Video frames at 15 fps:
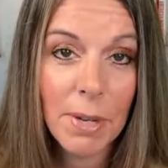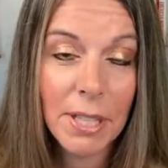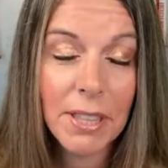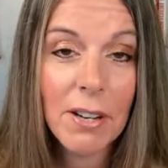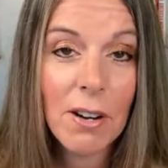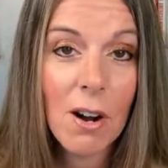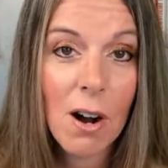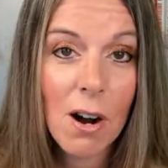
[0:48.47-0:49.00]
but
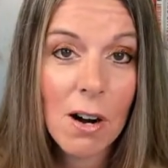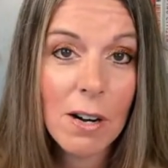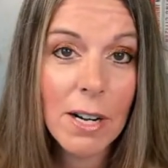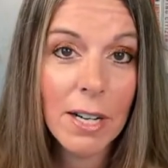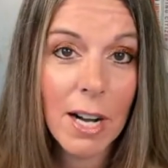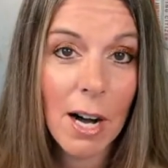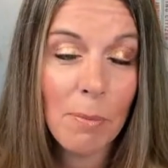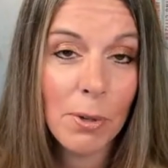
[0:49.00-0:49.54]
there are
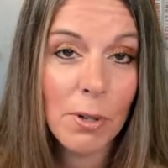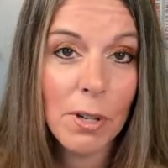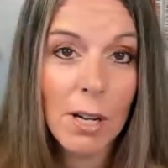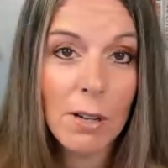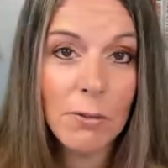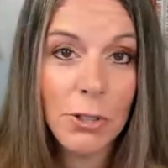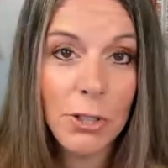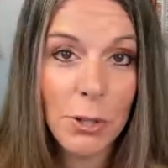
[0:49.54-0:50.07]
a couple
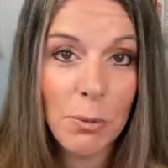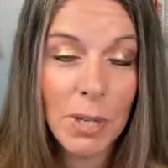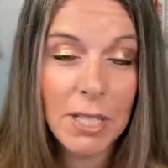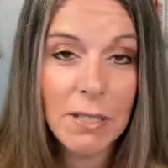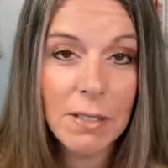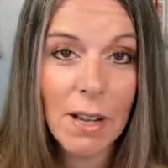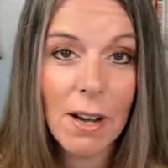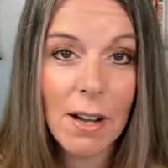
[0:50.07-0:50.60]
of new
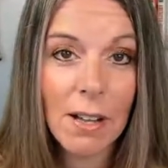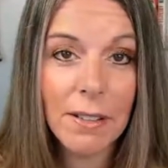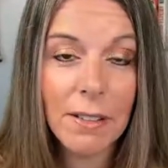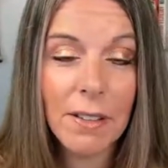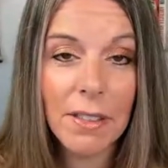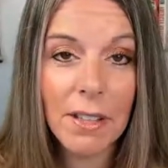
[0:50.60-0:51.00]
ones on